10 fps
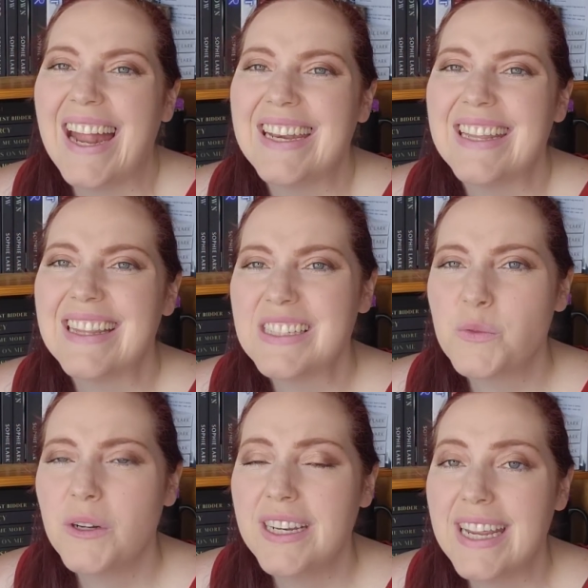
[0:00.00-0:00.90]
and
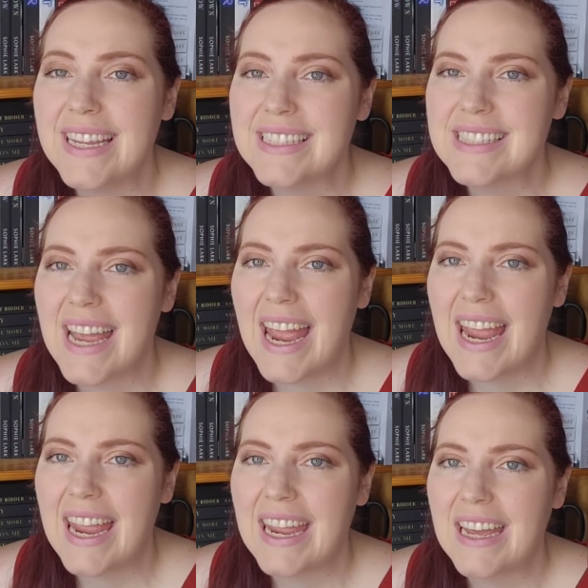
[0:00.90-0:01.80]
this one is
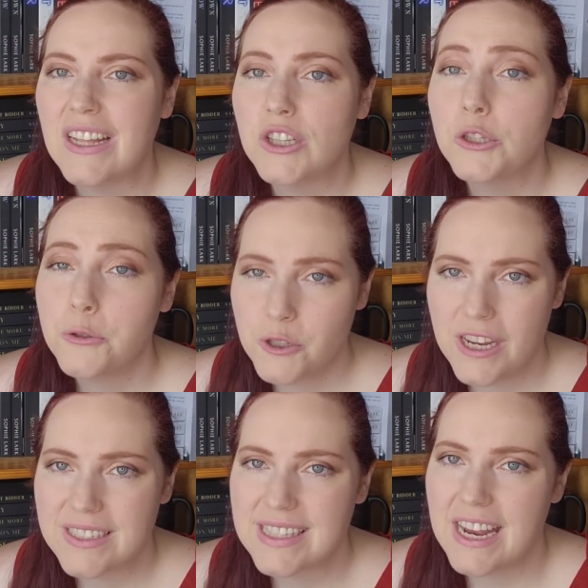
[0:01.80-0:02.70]
a
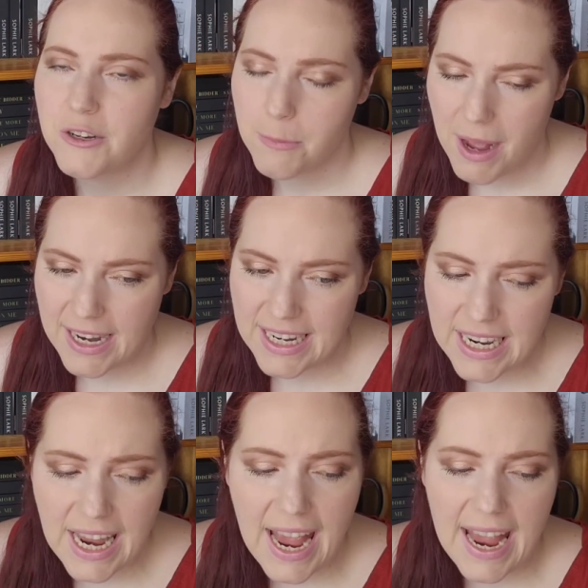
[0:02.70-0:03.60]
Lucius and
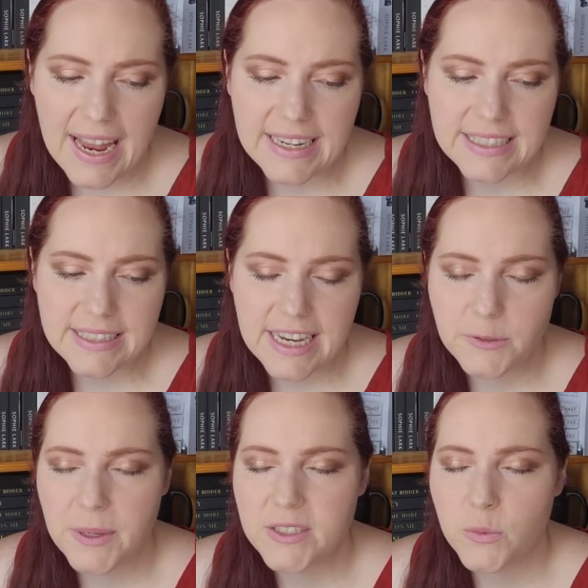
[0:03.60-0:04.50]
Hermione and it
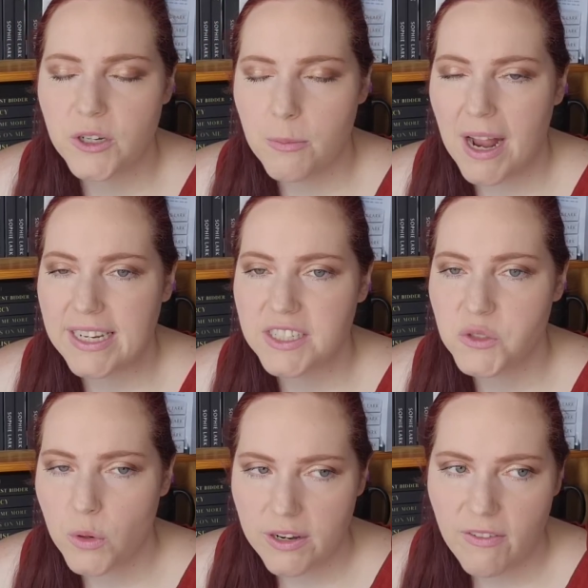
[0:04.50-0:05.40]
takes place when Hermione
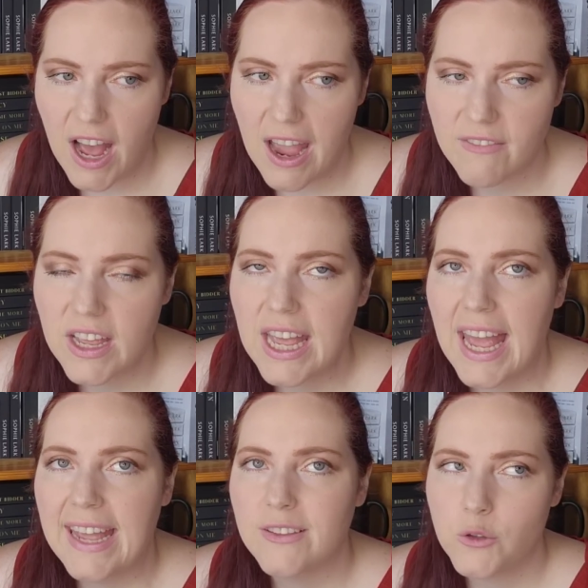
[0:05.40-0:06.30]
is 25
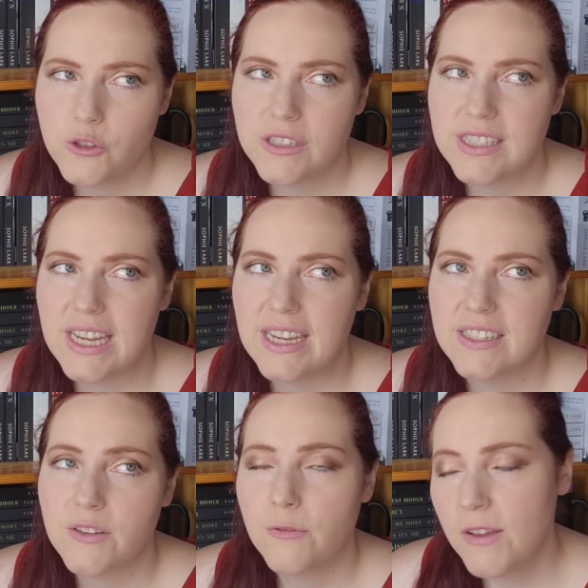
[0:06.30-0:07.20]
and Lucius
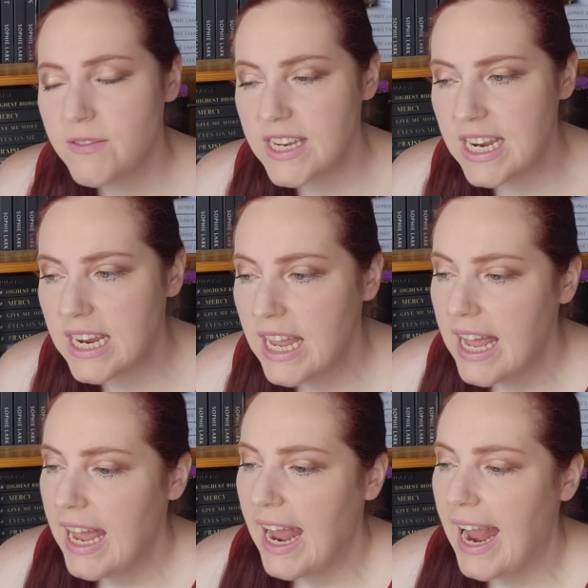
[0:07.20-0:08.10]
is 50
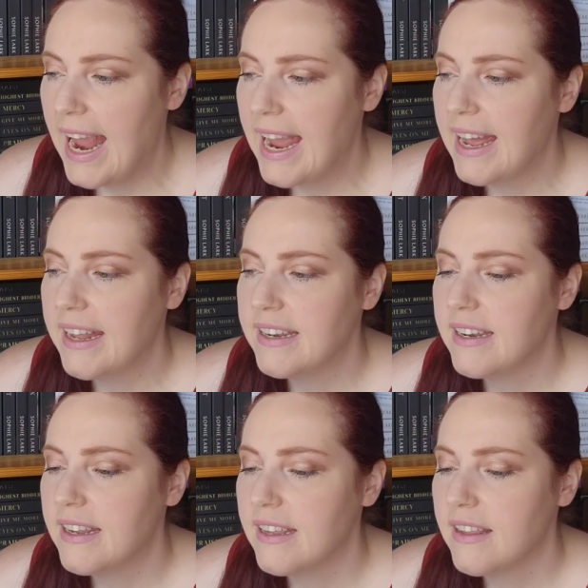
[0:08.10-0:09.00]

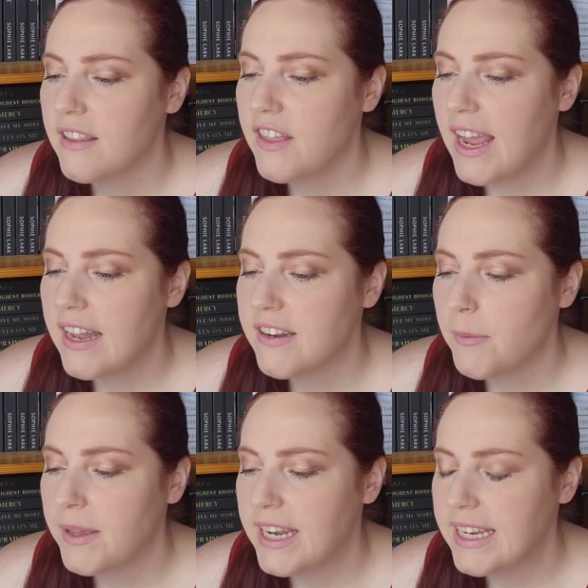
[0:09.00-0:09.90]
and they end
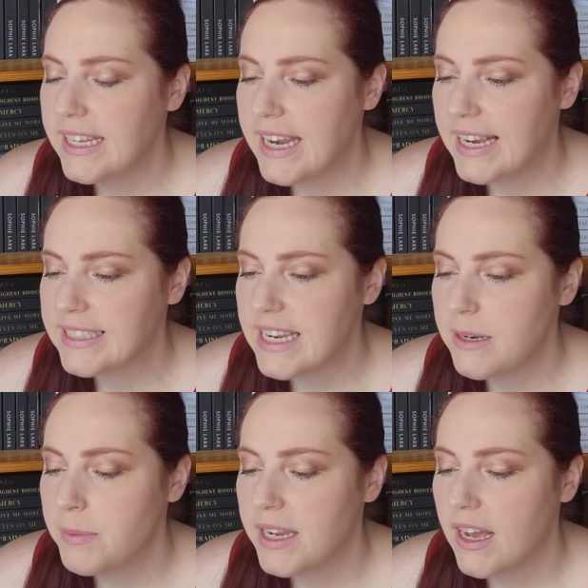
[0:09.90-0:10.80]
up getting
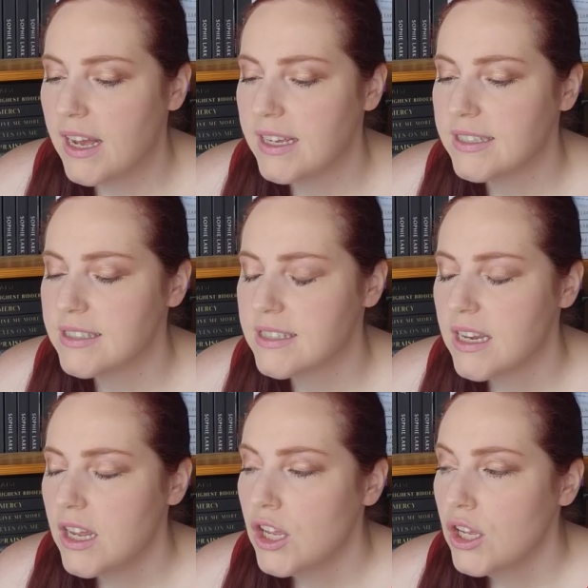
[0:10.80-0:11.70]
connected because